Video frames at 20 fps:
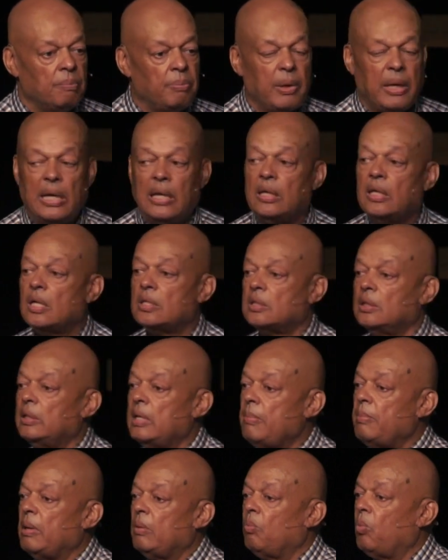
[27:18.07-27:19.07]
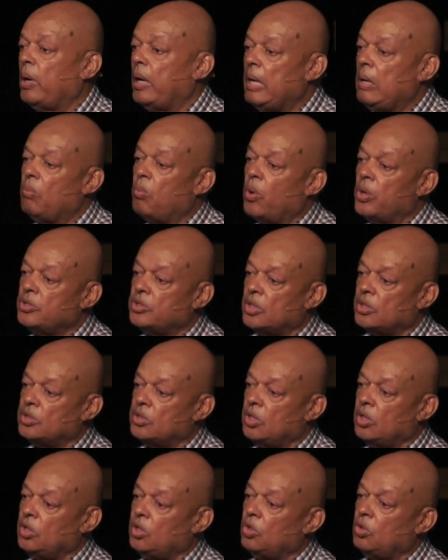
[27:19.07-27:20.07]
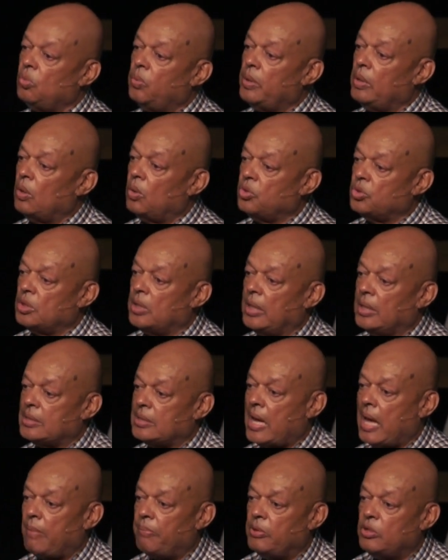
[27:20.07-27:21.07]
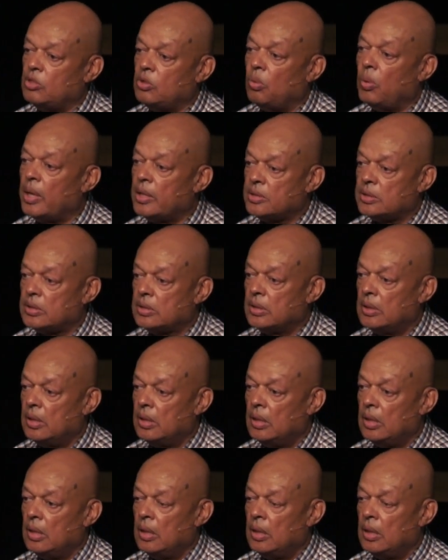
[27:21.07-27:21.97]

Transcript: but he does limit what he wants us to do when those things happen to us.